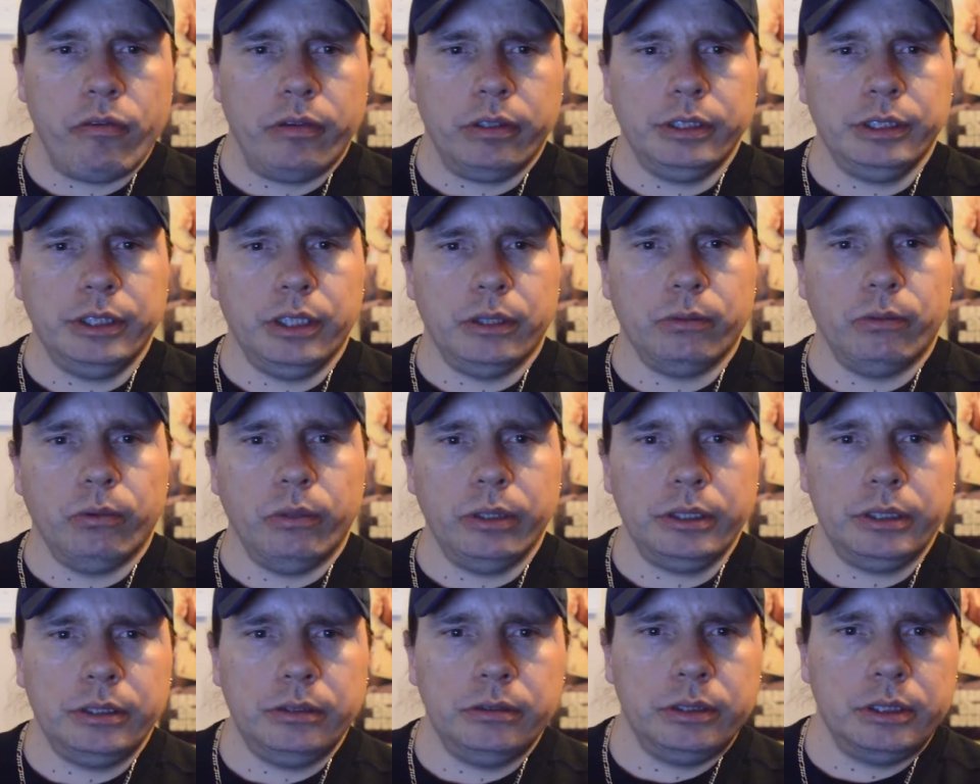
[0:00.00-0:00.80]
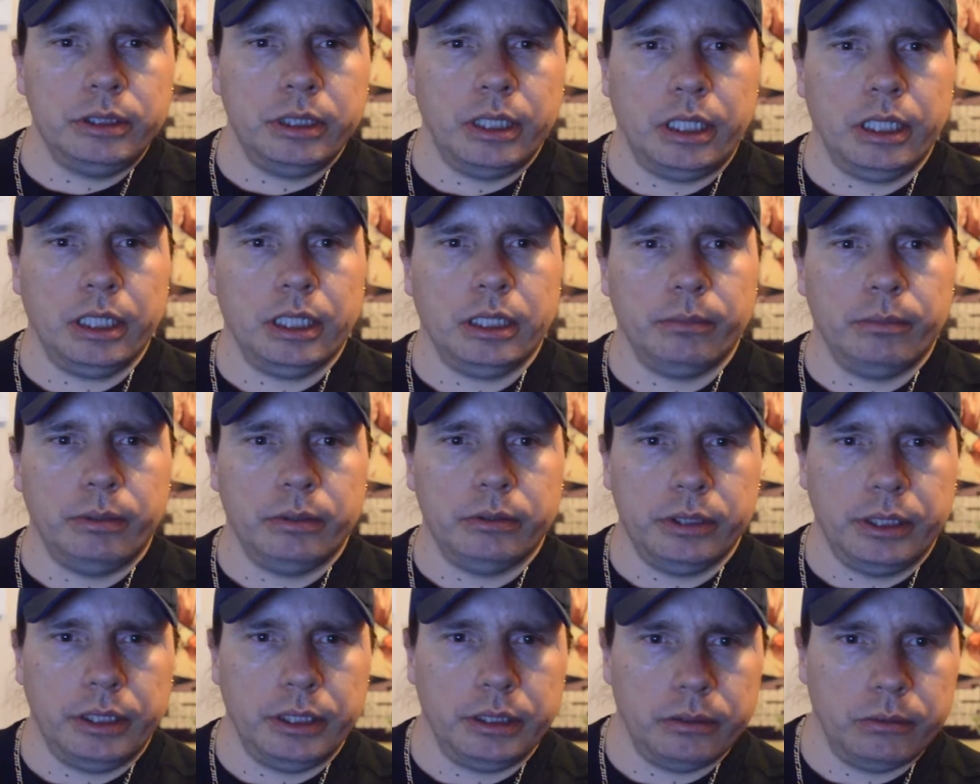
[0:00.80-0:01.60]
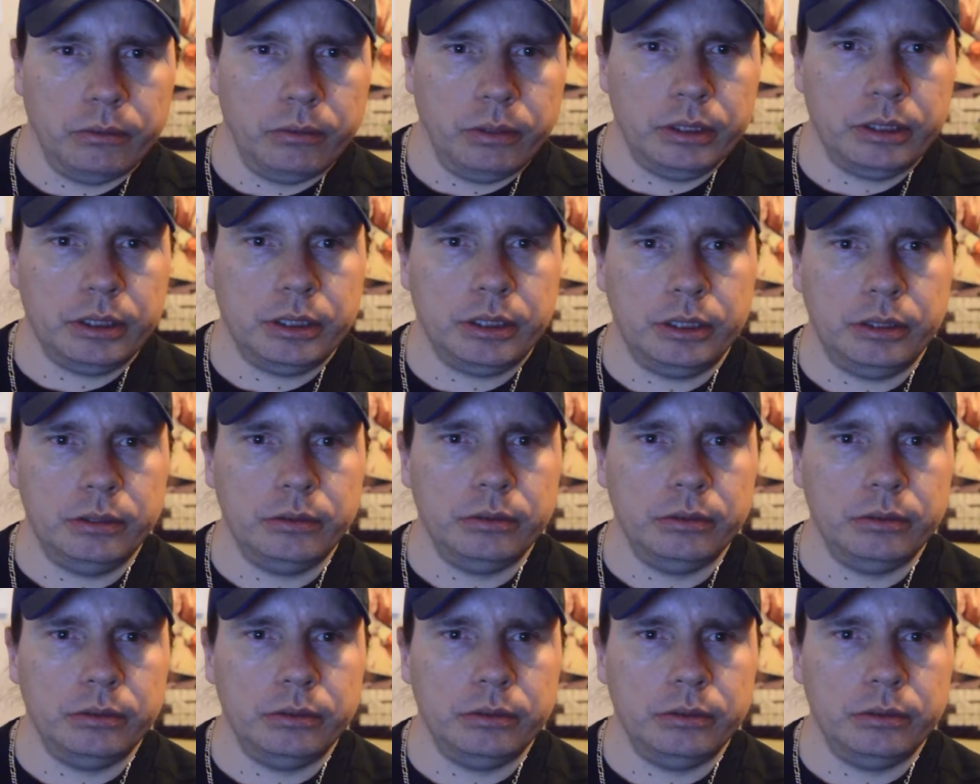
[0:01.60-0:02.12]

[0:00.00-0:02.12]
So what to talk about here? I'm